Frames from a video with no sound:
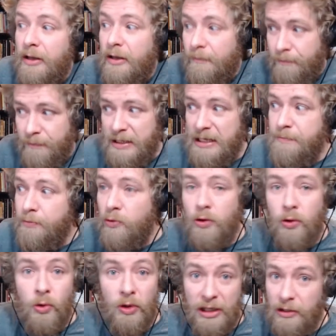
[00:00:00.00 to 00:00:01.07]
people
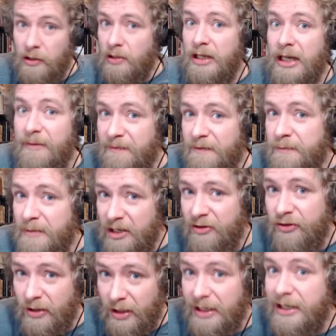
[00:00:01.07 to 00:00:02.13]
who can look at
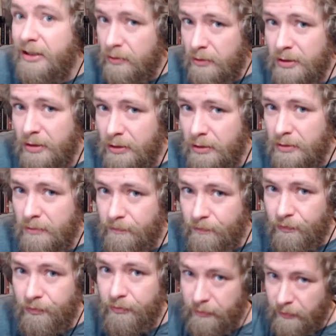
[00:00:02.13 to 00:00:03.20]
information I cannot
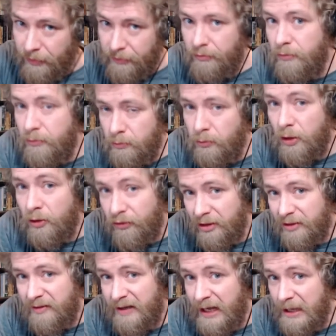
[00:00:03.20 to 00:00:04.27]
through
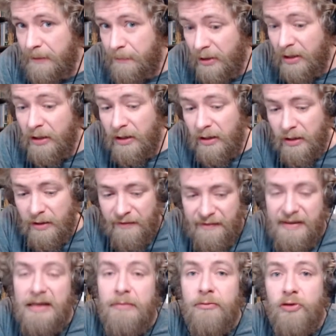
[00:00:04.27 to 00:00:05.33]
watching tape
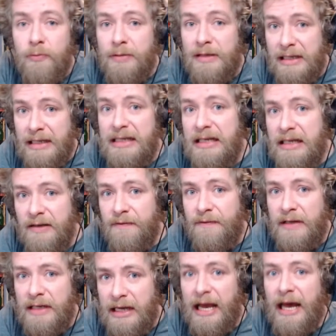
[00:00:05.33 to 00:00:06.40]
seem to believe
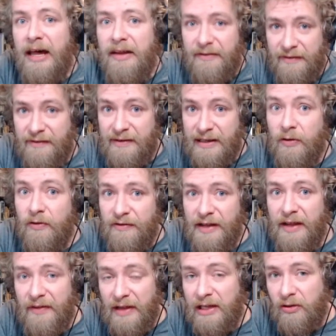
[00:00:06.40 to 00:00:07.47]
he has a skill
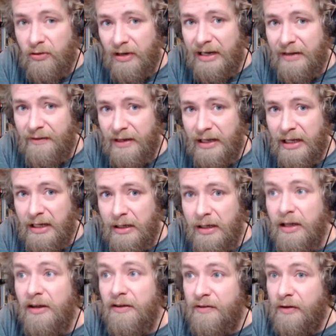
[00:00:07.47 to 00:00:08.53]
set that can translate.
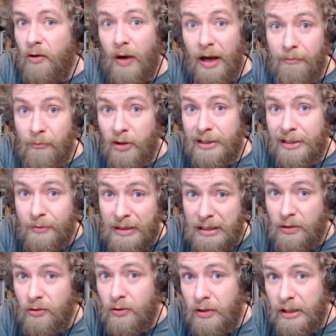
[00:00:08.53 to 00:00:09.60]
So I'm not going to
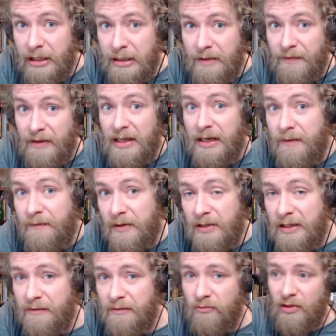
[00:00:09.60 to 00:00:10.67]
ignore it, and if the NFL
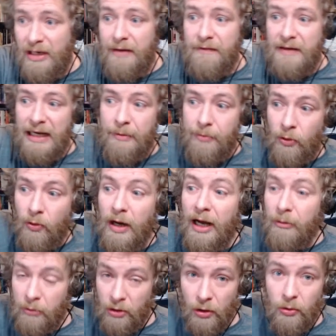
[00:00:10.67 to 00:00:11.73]
gives him draft capital,
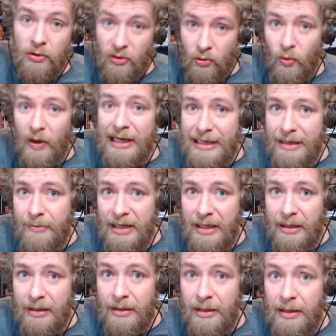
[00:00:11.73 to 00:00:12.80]
I'm going to weigh him
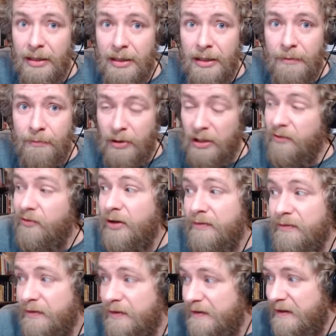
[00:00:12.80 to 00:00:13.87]
in. But in terms
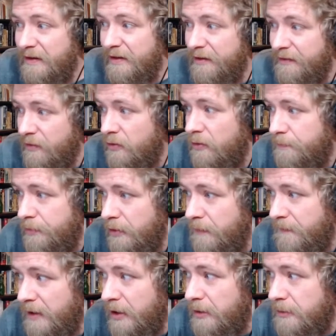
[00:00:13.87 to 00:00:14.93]
of his statistical
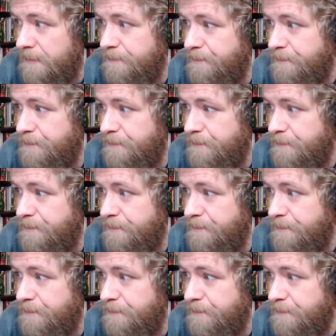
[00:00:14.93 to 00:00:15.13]
profile,